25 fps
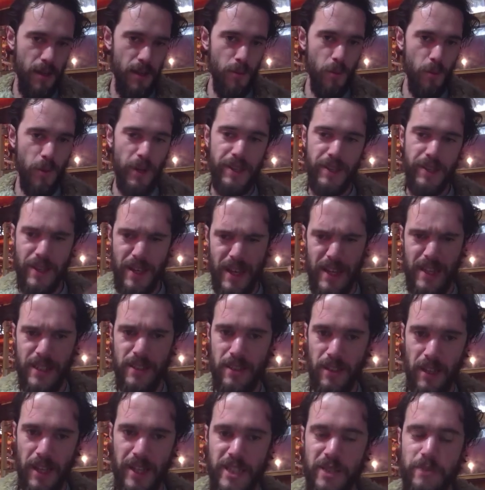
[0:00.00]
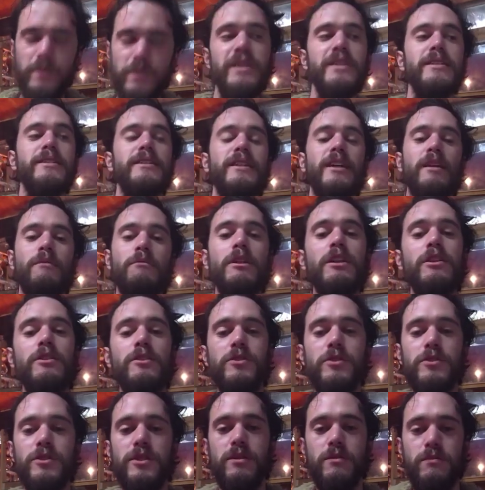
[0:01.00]
when he's less busy, I'm going to
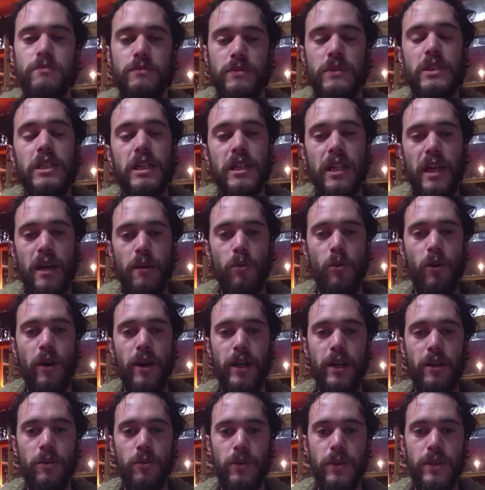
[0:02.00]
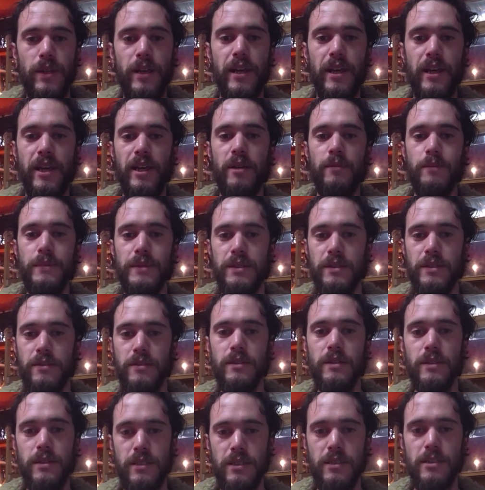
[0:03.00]
do some collaborating with him
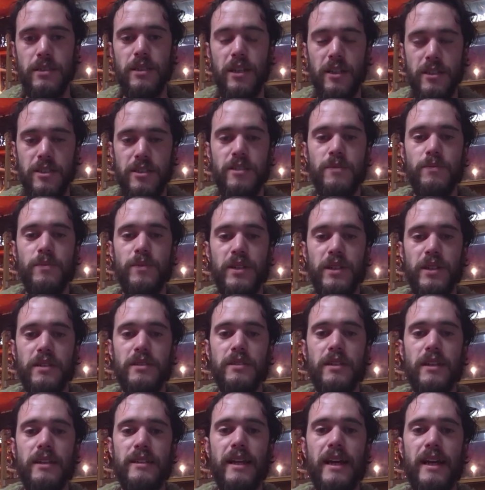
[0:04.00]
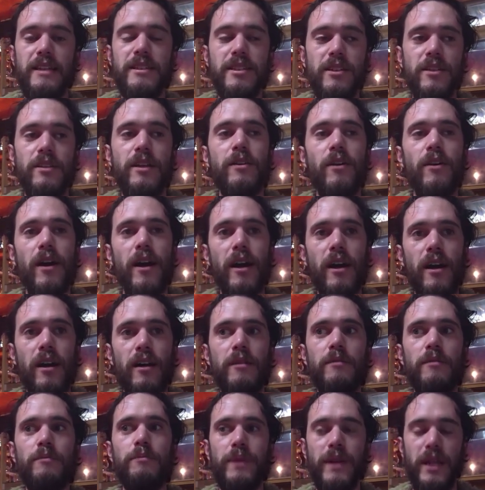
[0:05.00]
and discuss some things like that. So there
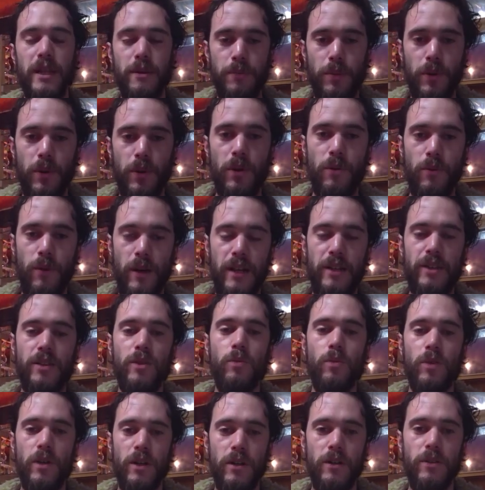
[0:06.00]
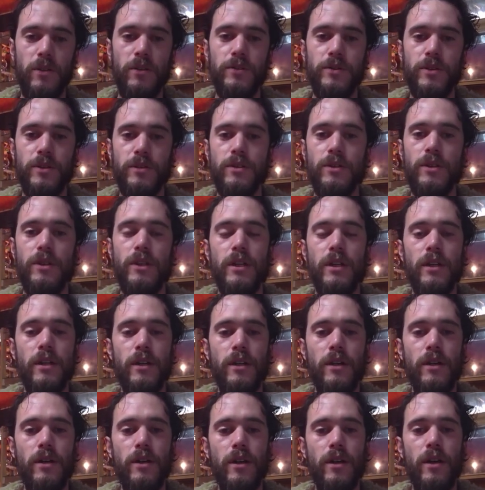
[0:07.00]
are people around the world.
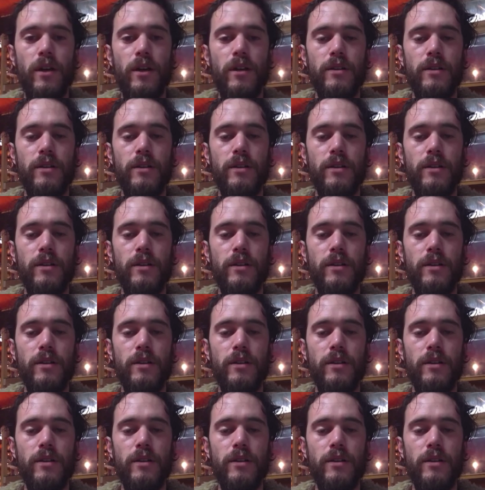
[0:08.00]
Right.